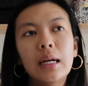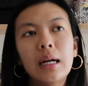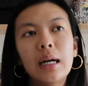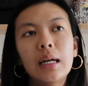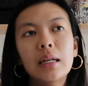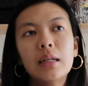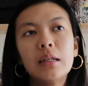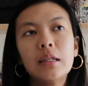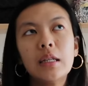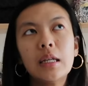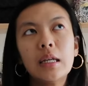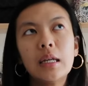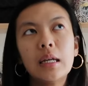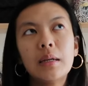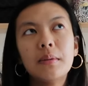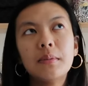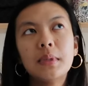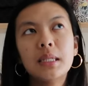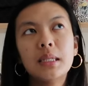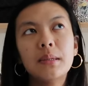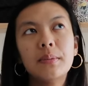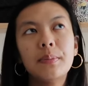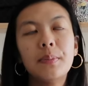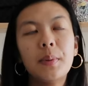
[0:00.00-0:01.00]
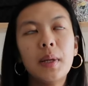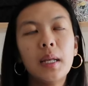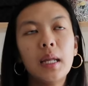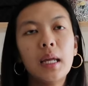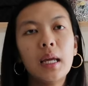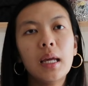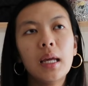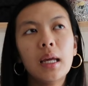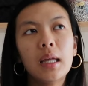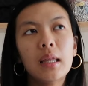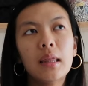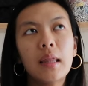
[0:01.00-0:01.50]
I don't think I'm
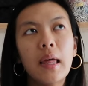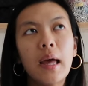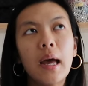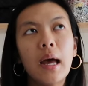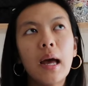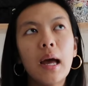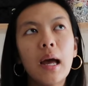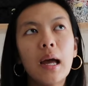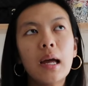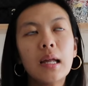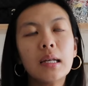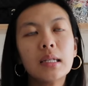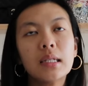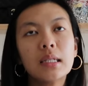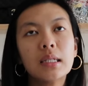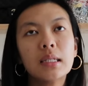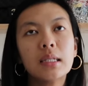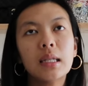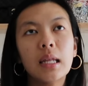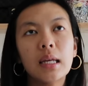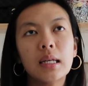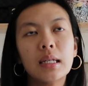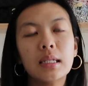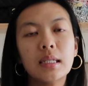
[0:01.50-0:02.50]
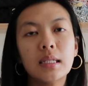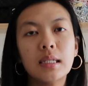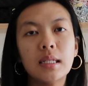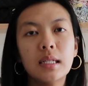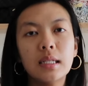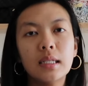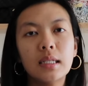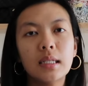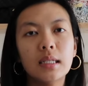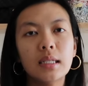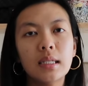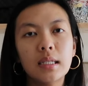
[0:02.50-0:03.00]
spinning that like
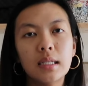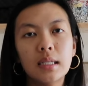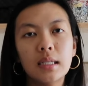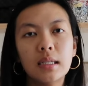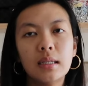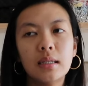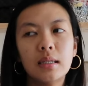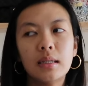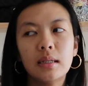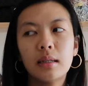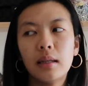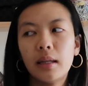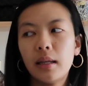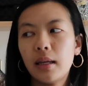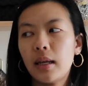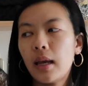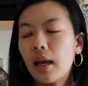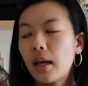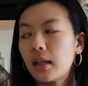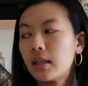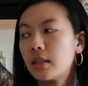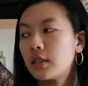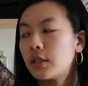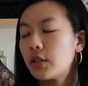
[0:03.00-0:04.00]
consistently yet.